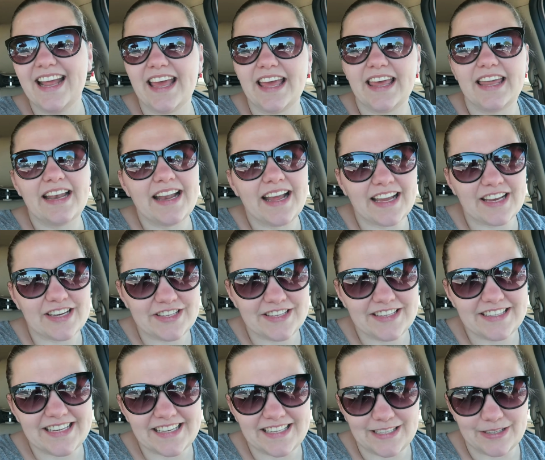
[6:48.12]
And it
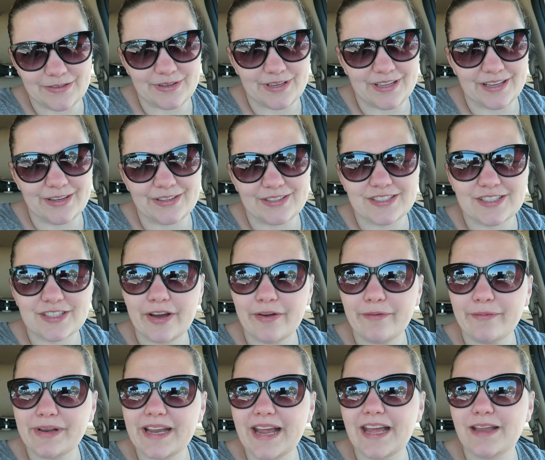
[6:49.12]
actually tasted really good. So I
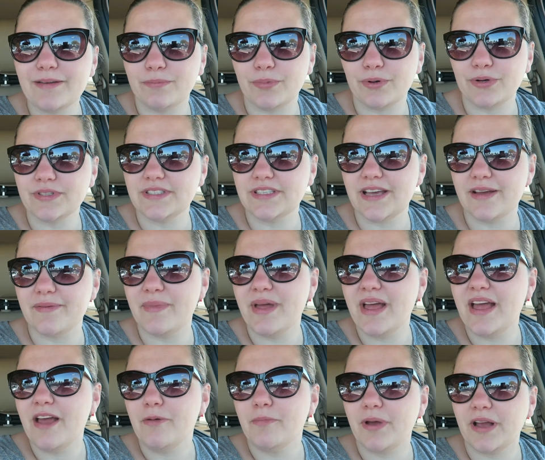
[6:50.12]
went ahead and bought some
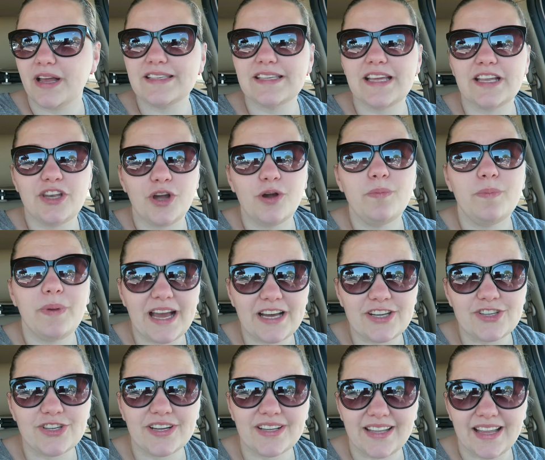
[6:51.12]
because I know
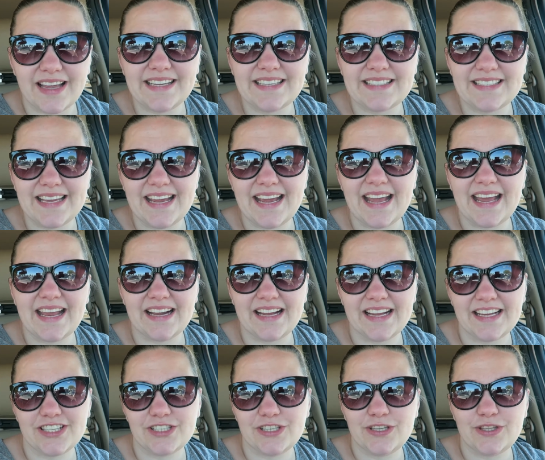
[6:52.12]
Patrick likes it, and I
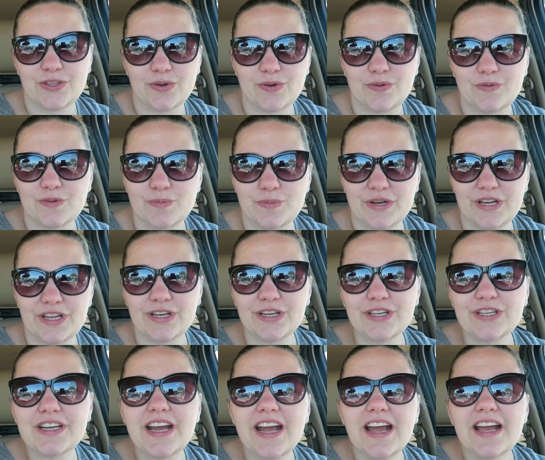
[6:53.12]
actually thought it was pretty
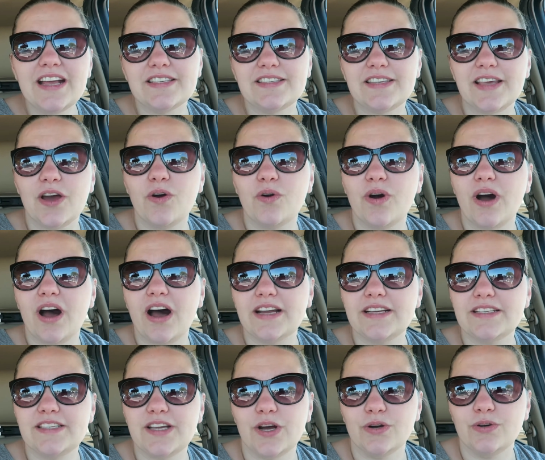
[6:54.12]
good. So I
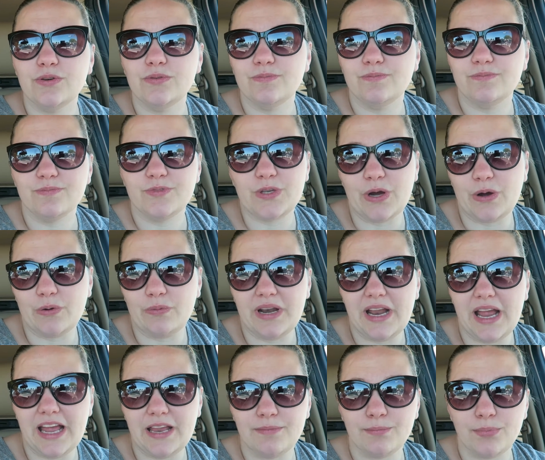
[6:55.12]
went
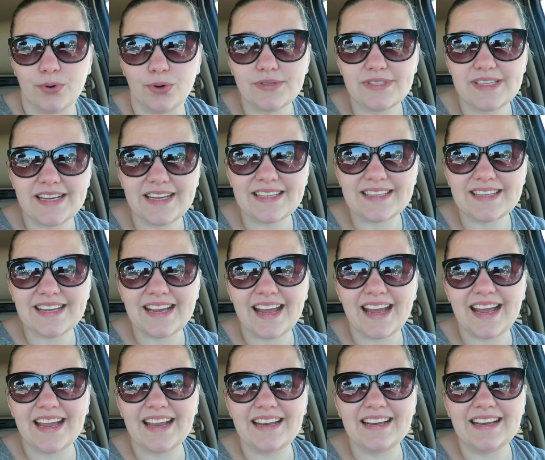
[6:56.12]
ahead and bought it,
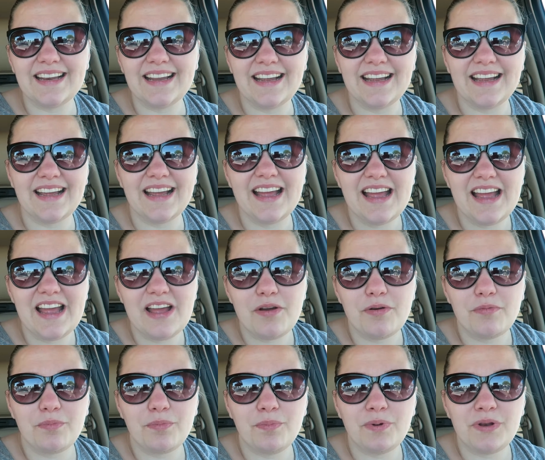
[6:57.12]

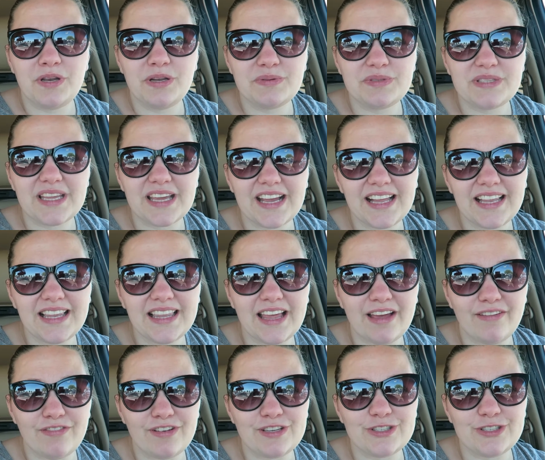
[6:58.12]
but it was like
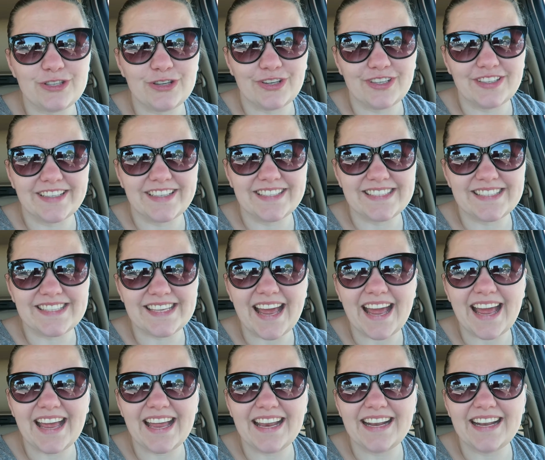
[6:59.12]
$11,
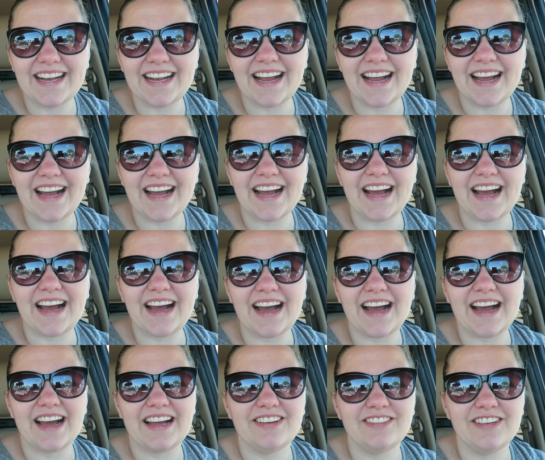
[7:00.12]
and
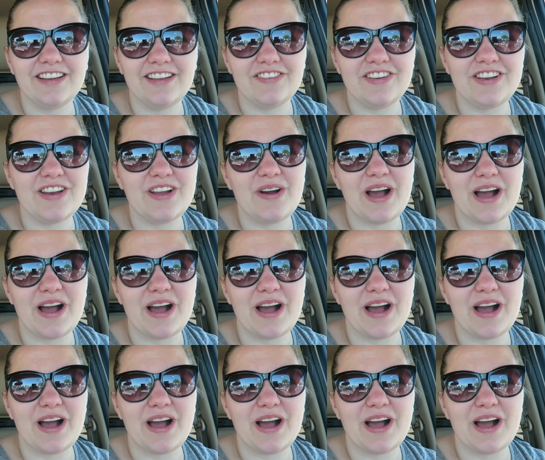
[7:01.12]
I don't even know